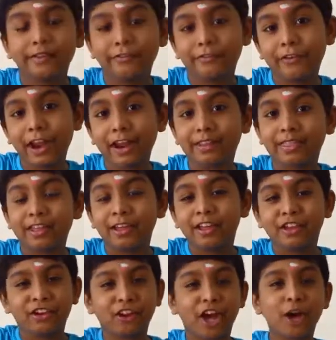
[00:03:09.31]
Friends,
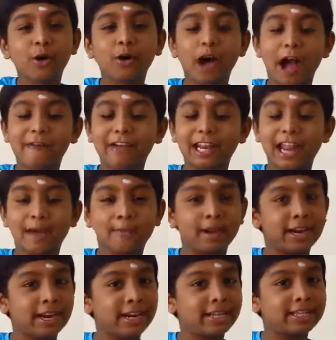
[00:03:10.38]
now our
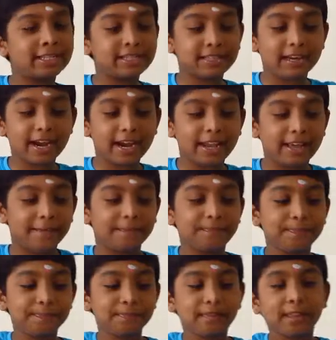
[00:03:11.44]
lemonade is ready.
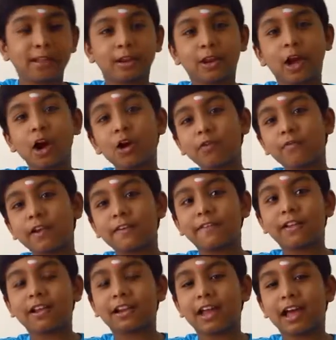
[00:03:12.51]
Now we
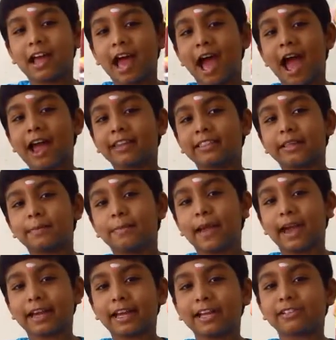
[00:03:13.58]
will add the
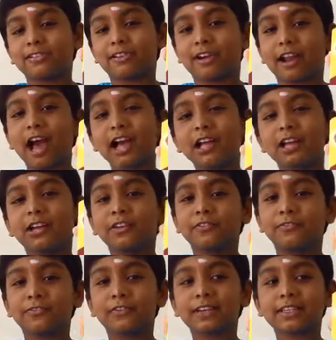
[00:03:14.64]
baking soda,
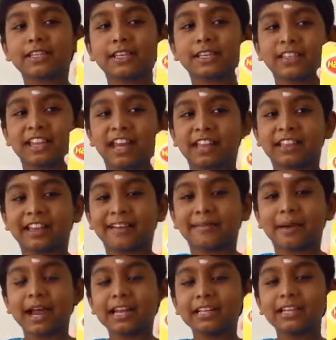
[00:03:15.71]
which is nothing
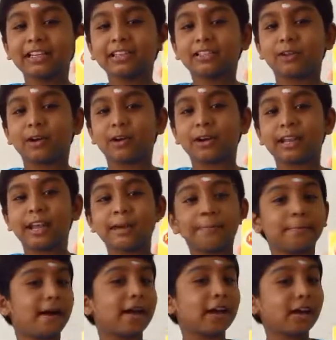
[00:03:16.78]
but
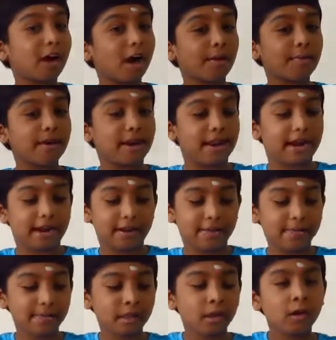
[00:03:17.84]
sodium bicarbonate.
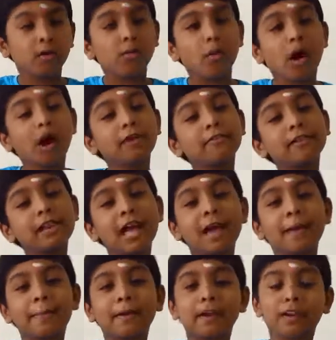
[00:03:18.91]
What will
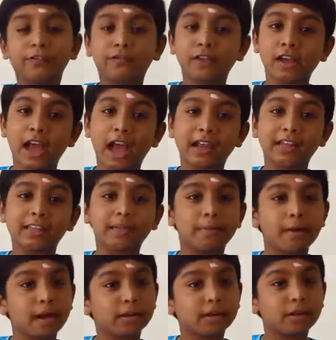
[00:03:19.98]
happen if we add the
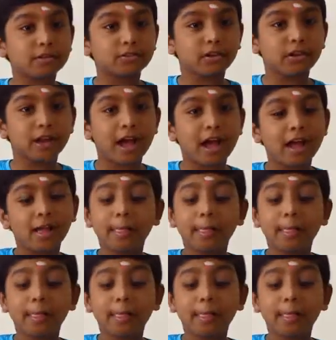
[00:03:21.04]
baking soda?